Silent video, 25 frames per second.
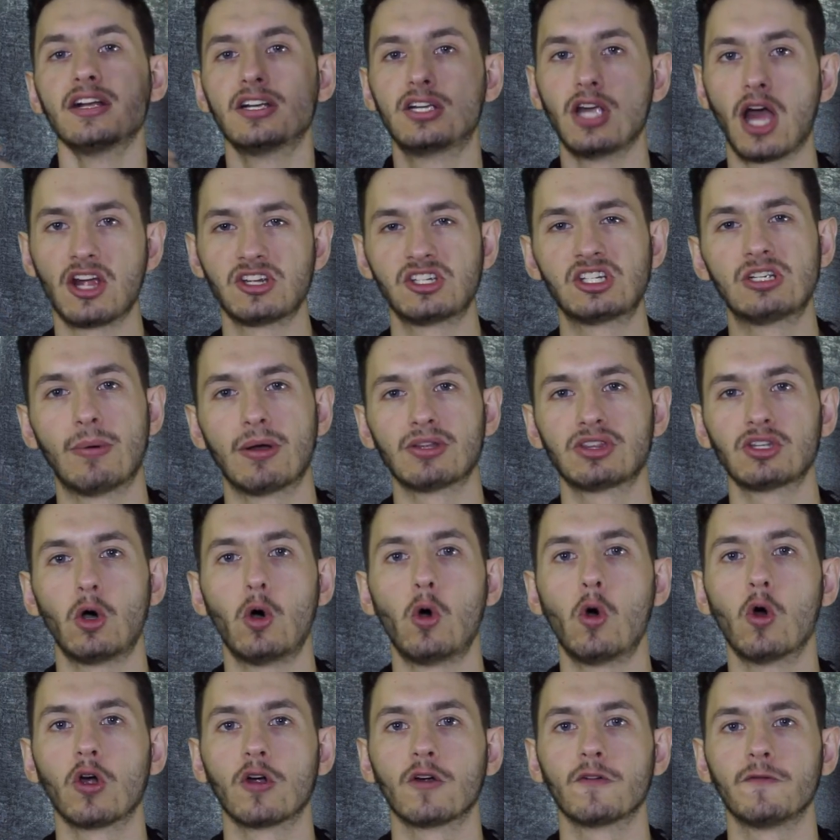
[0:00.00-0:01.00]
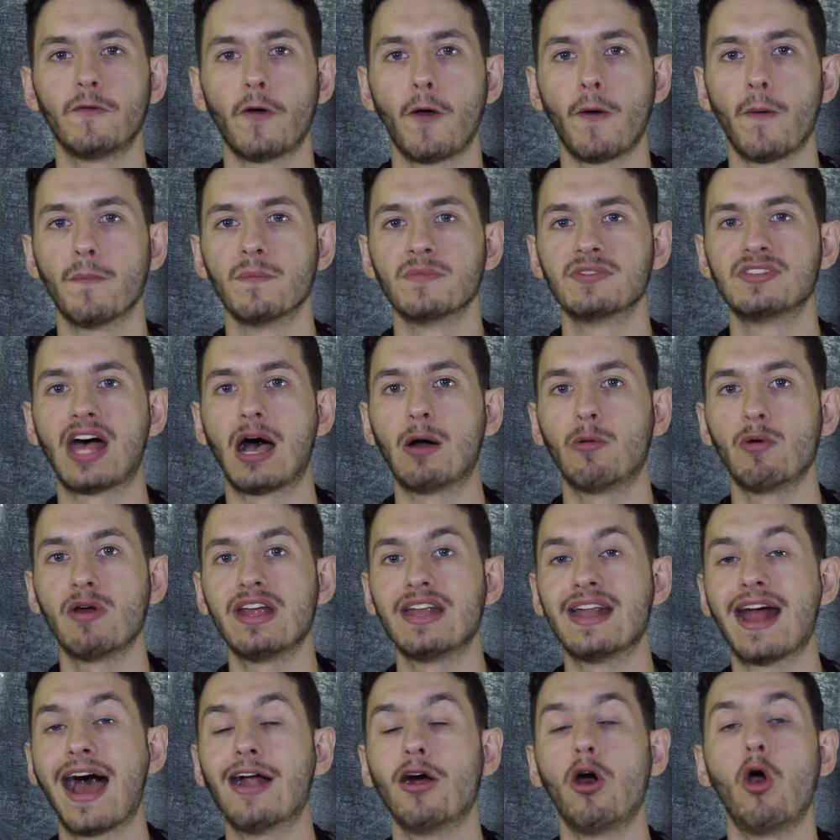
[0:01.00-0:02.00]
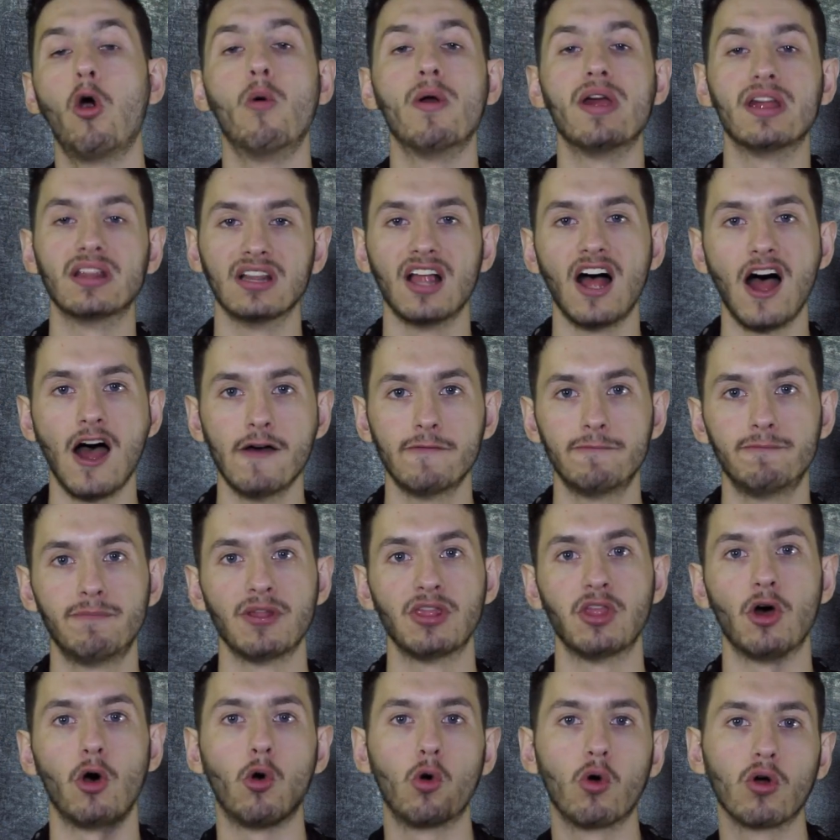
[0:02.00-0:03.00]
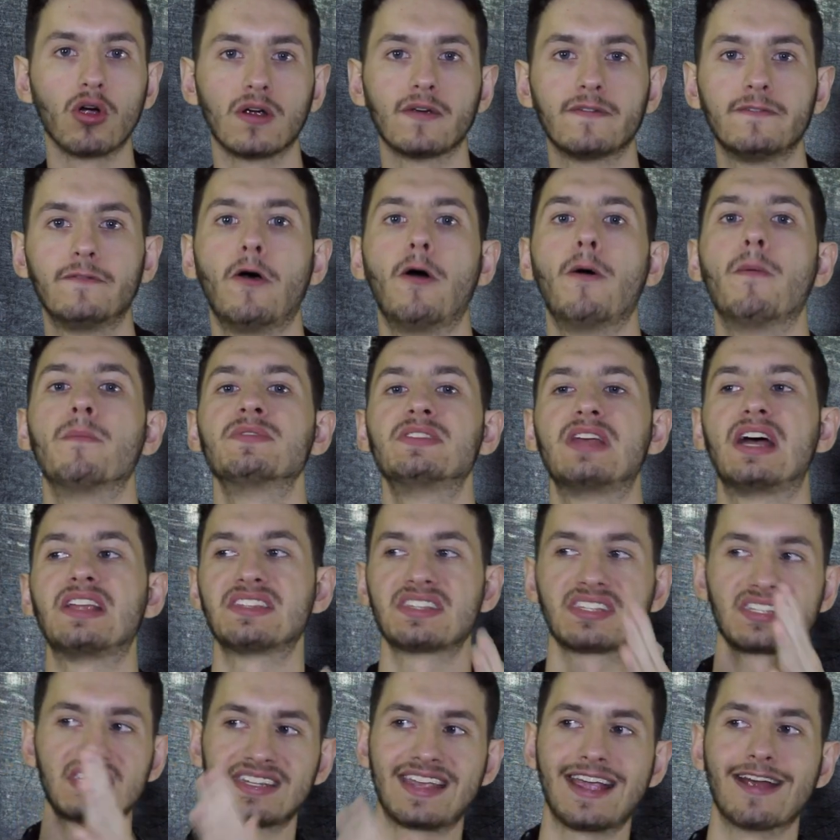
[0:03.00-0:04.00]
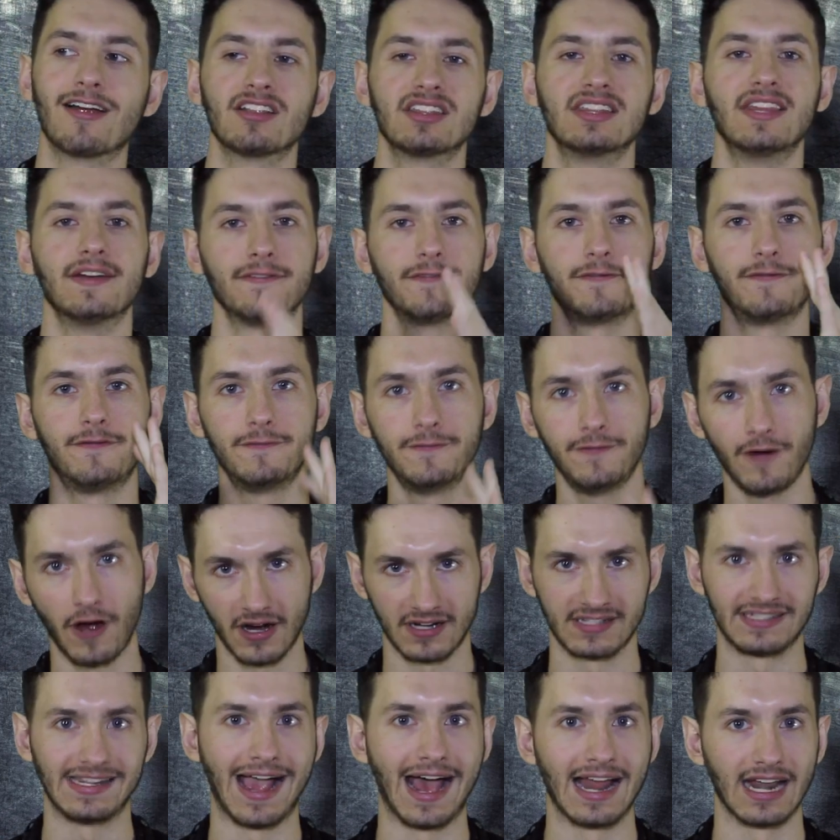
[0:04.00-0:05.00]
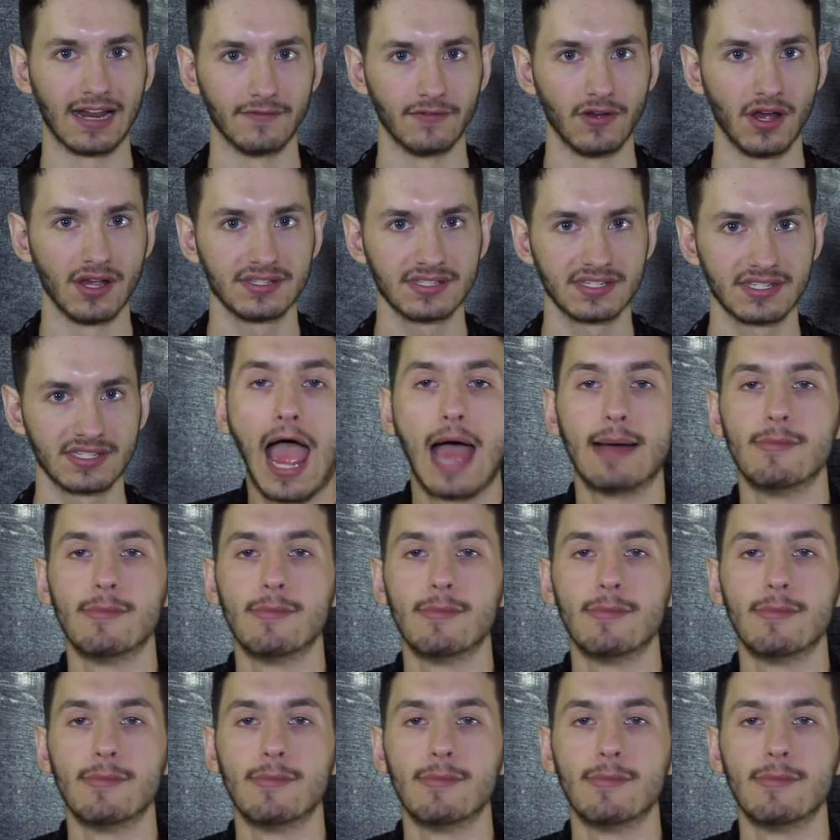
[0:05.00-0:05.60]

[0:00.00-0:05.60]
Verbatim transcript: gushing about the horror films that we not only love, but the horror films that scared the fuck out of us.